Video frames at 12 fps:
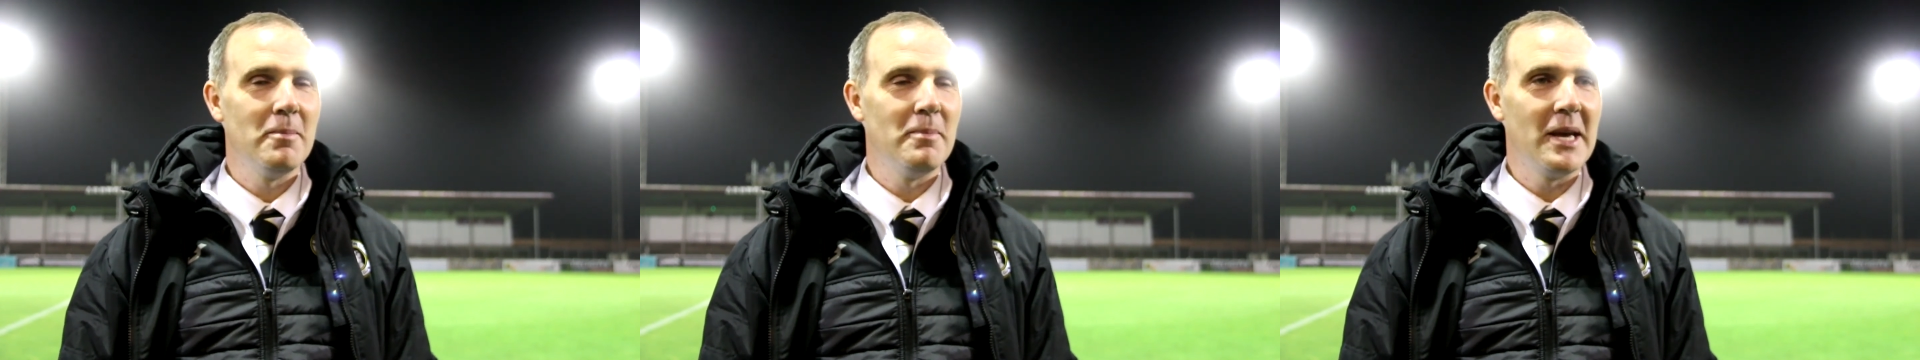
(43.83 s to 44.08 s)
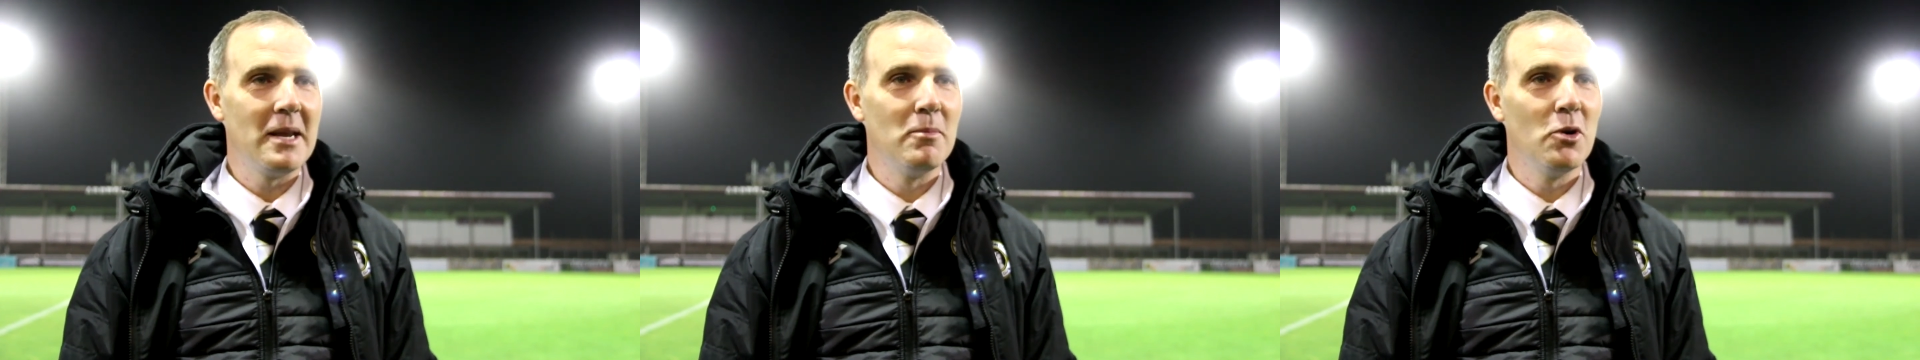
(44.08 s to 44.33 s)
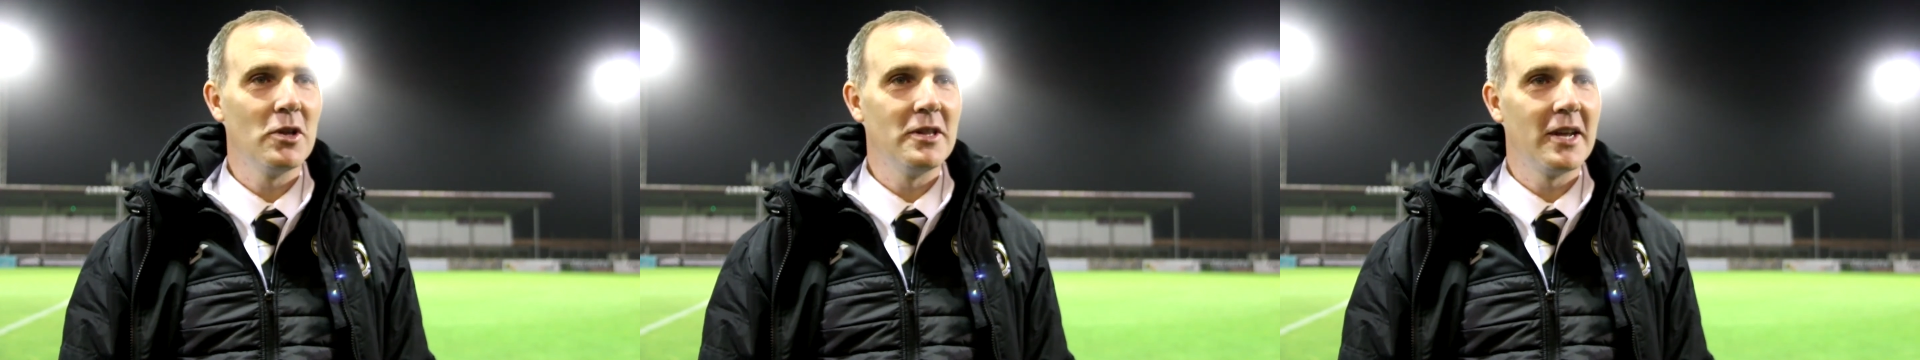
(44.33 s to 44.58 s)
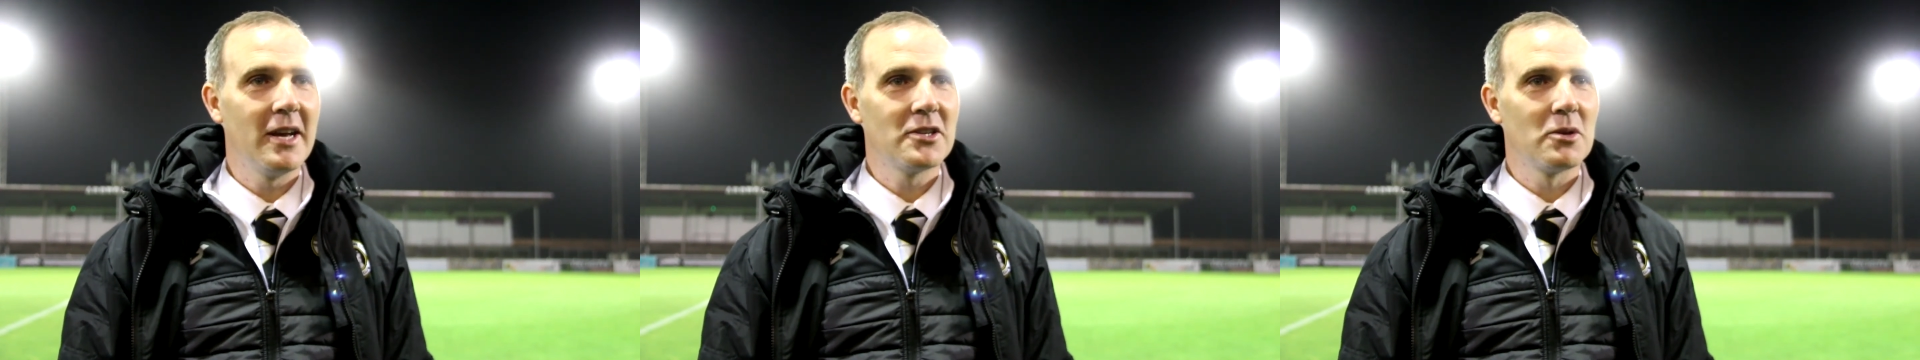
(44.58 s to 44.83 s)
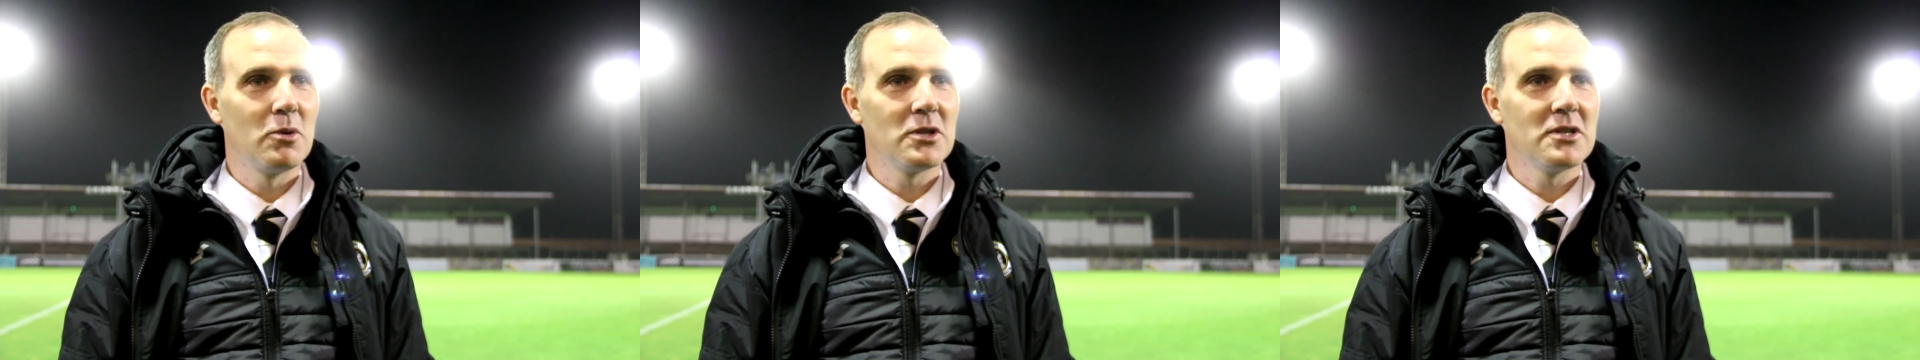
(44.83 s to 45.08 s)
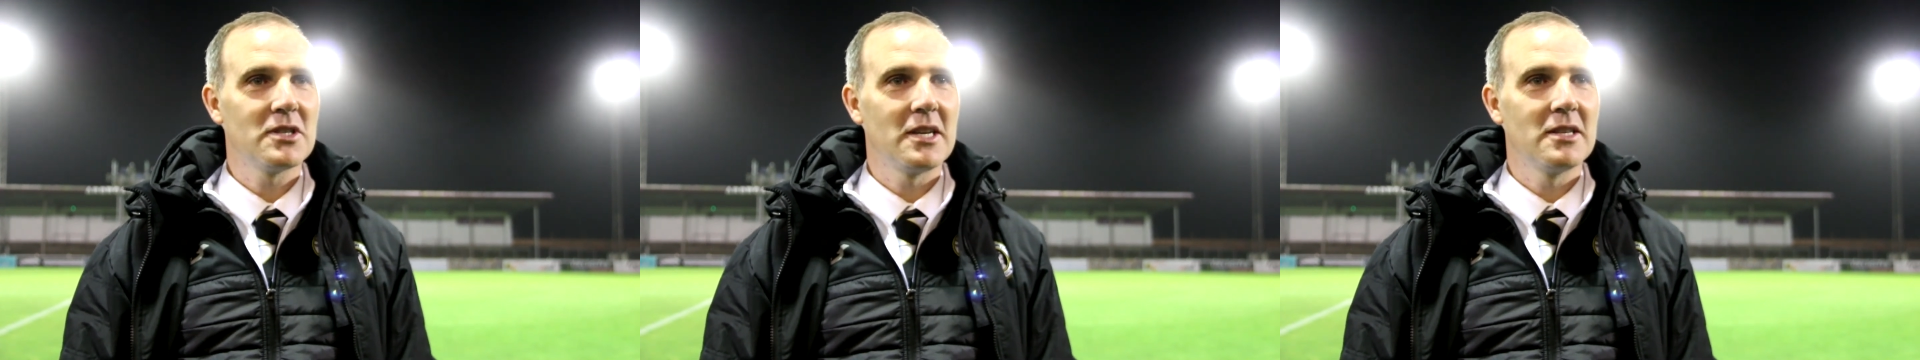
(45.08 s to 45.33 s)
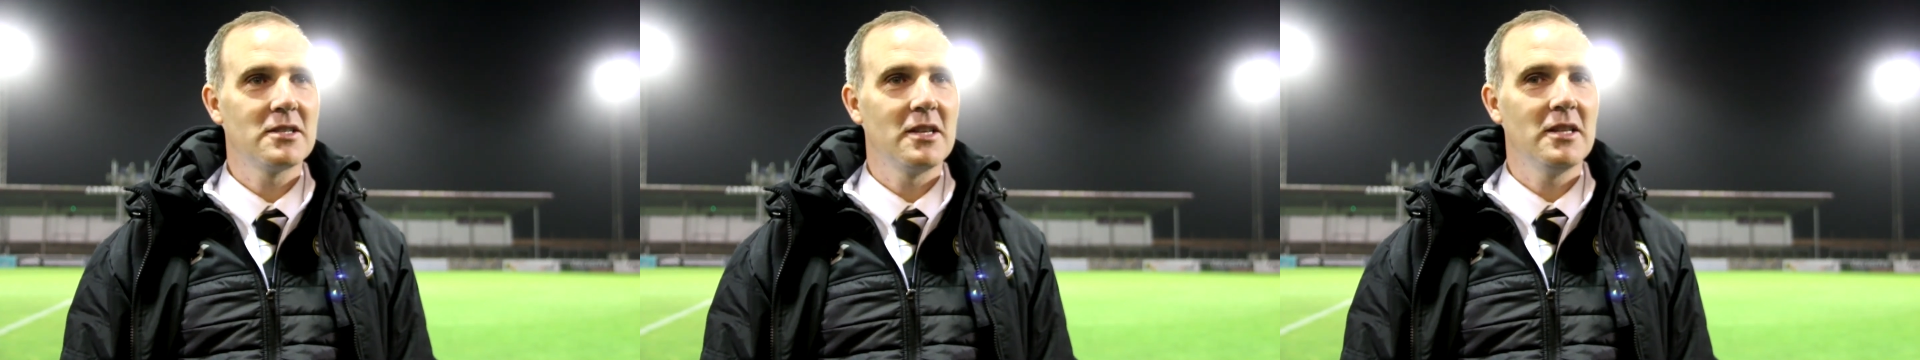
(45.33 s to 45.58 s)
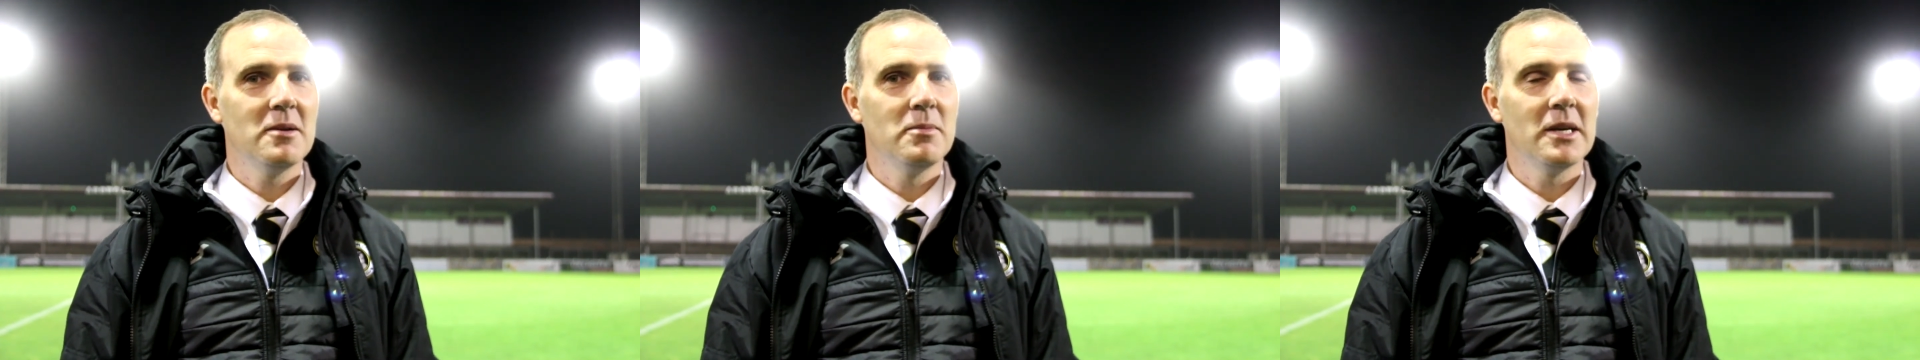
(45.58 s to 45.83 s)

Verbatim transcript: many more than there actually was inside the stadium.